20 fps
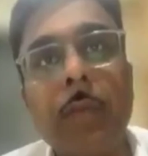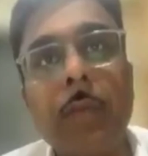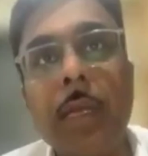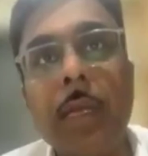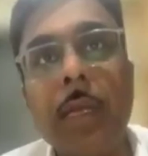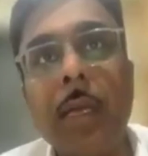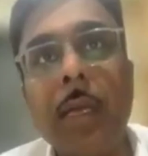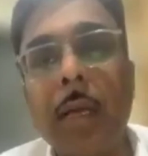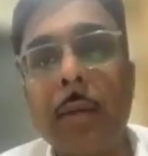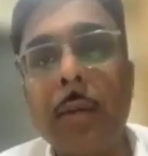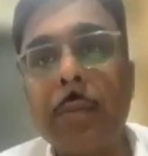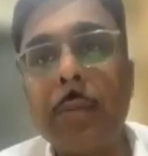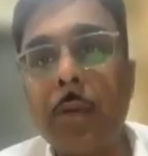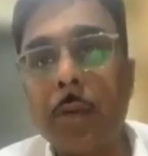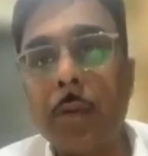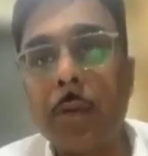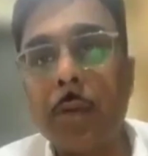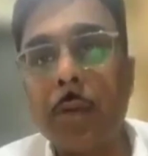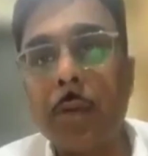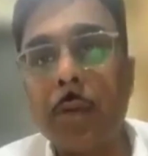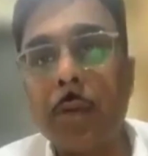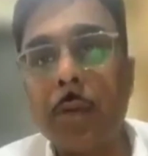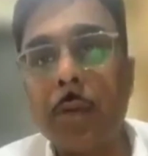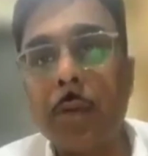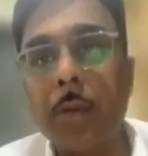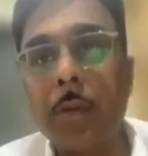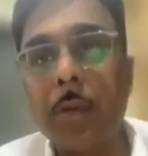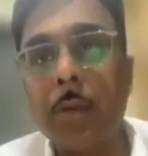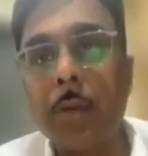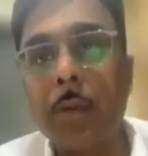I'm Dr. Nitiz Goyal,
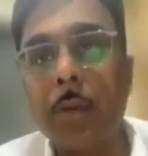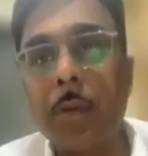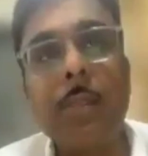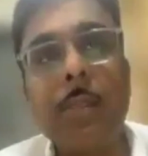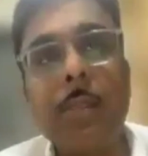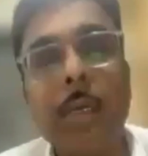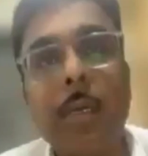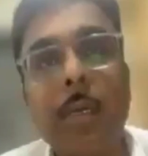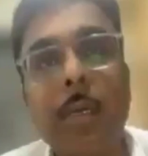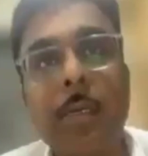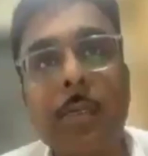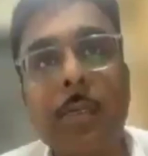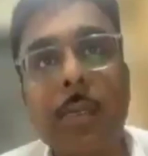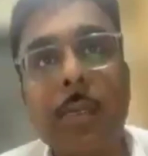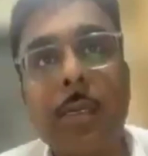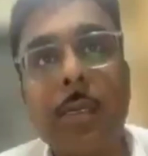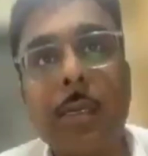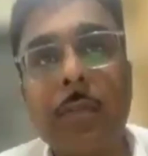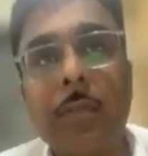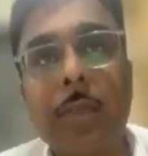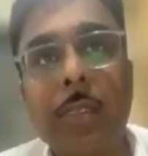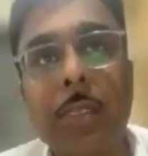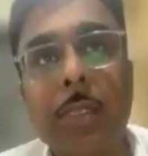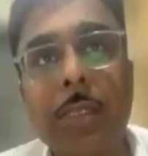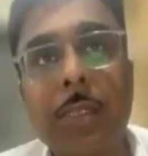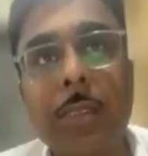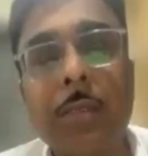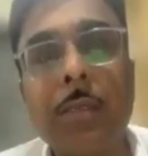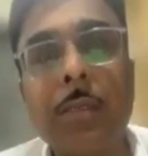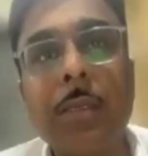Senior Consultant
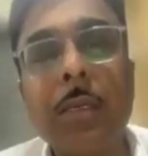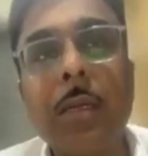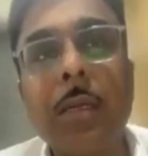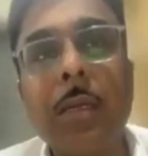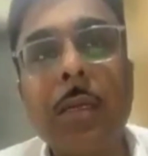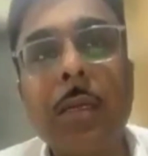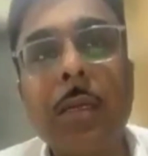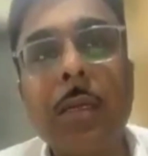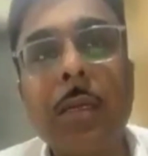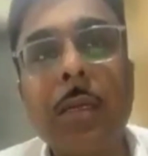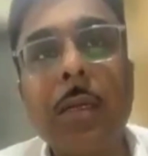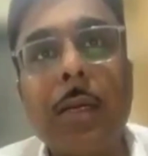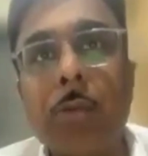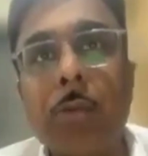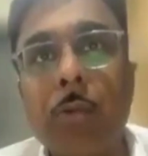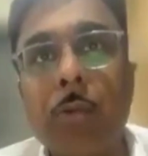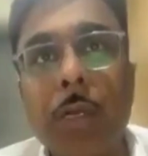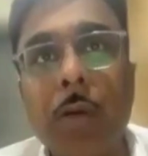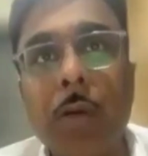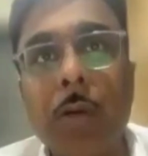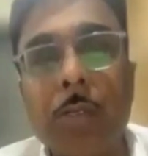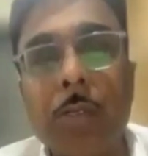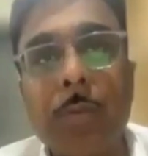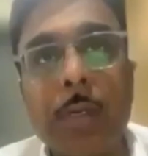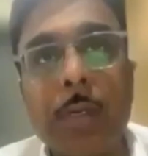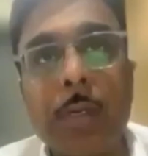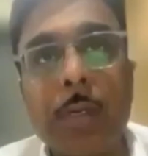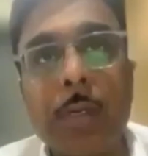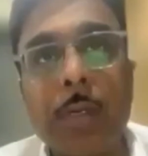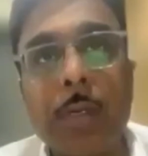Physician at Sony
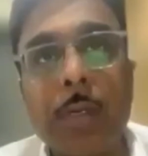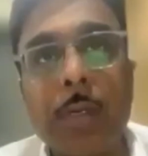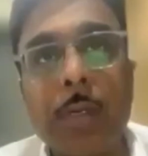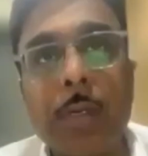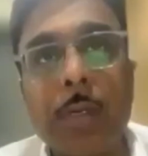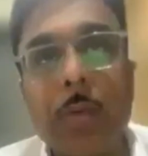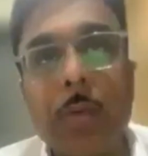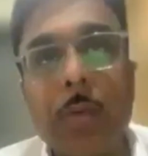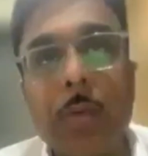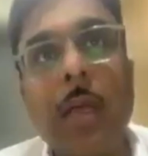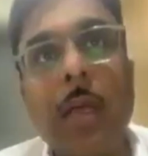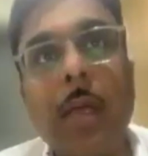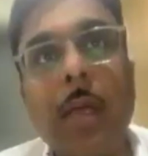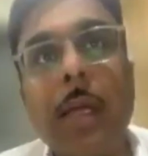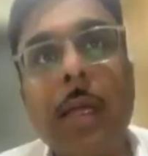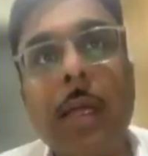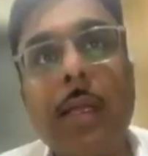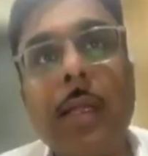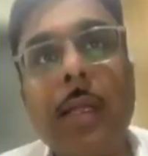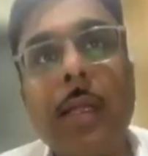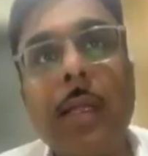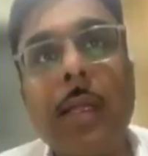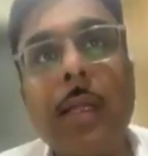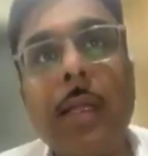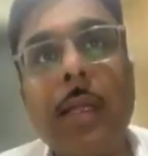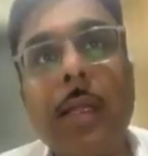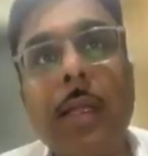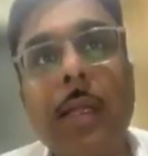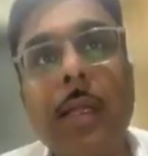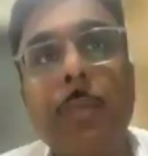Hospital, Jaipur. I'm
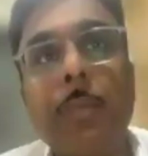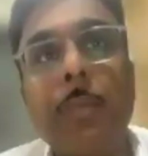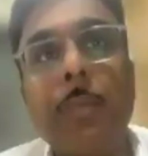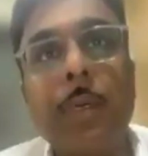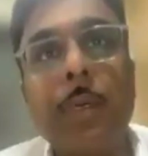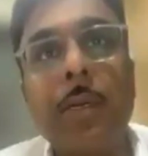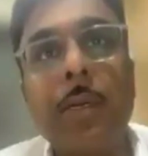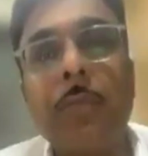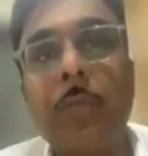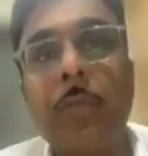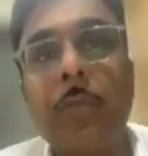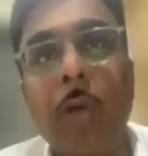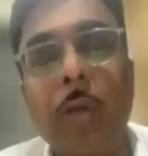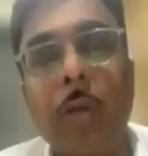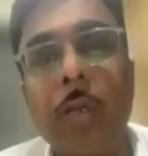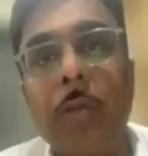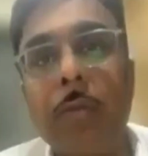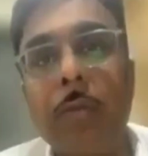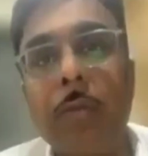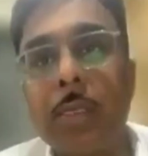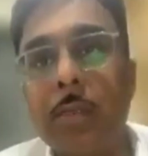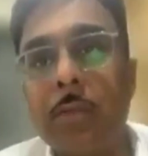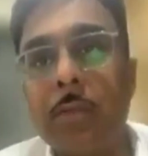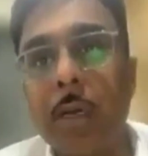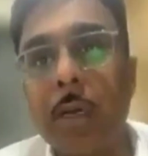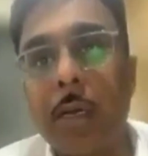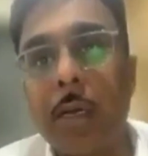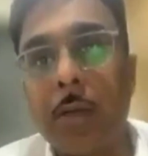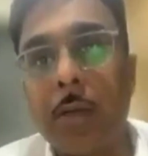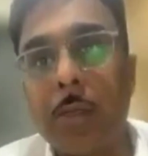heading the Department of Non-Invasive
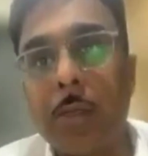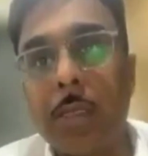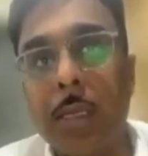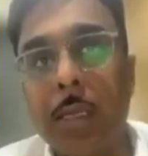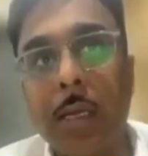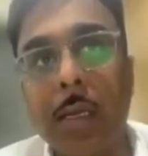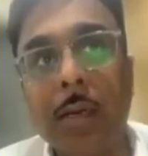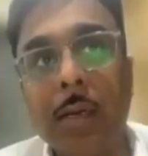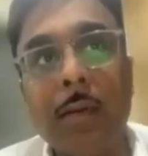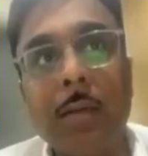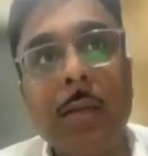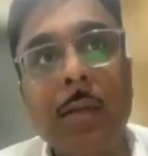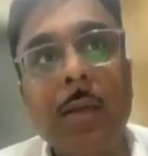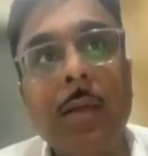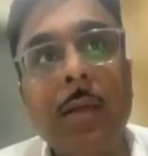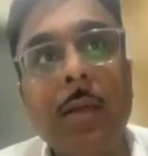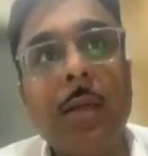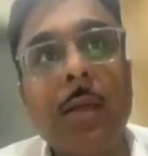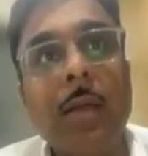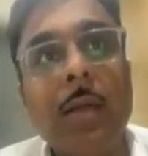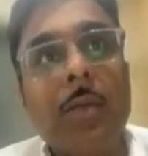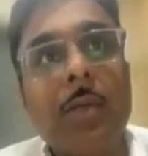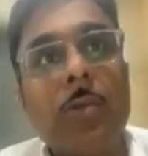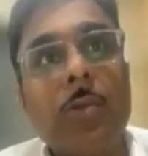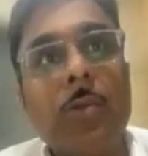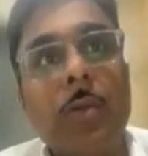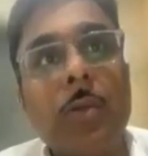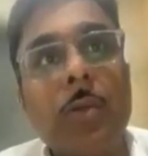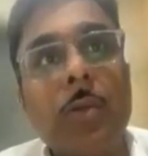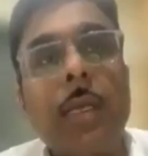Cardiology there.
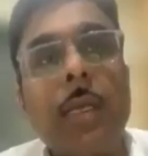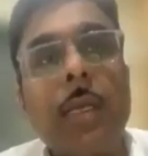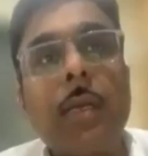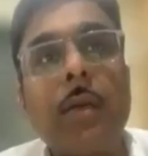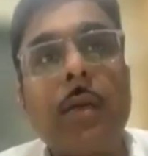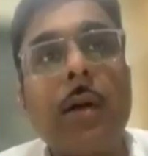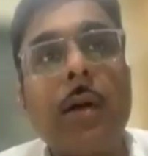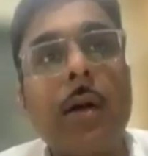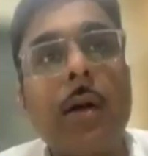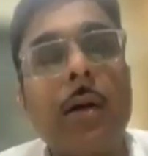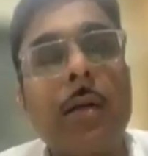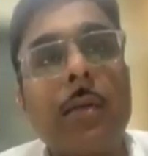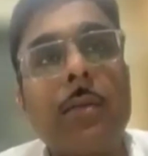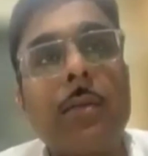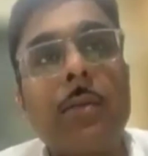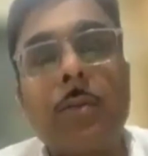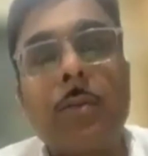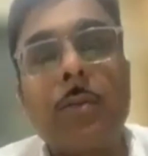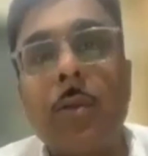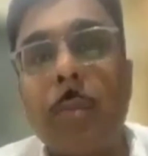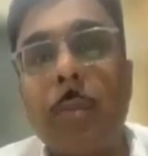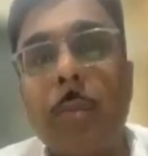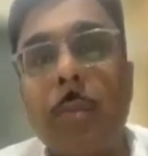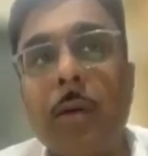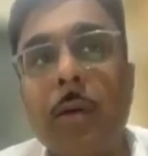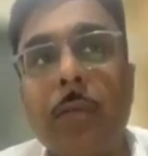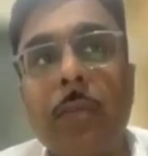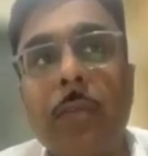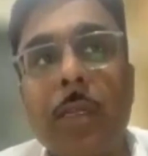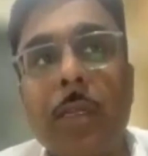Today, our topic
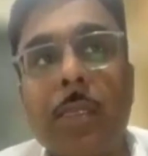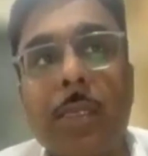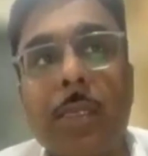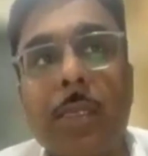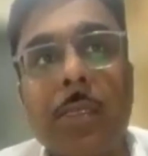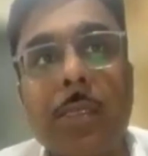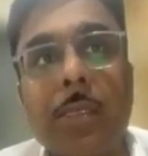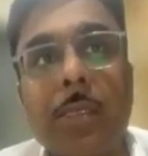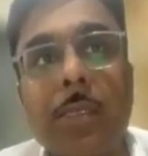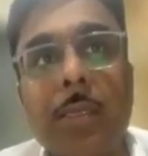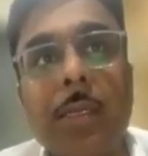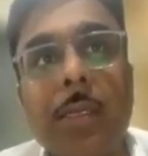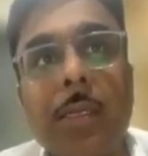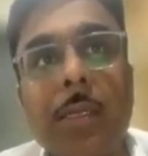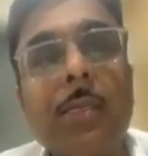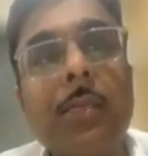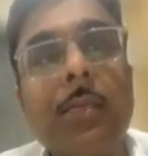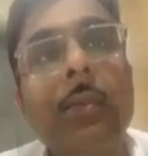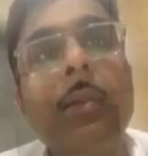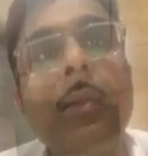of discussion is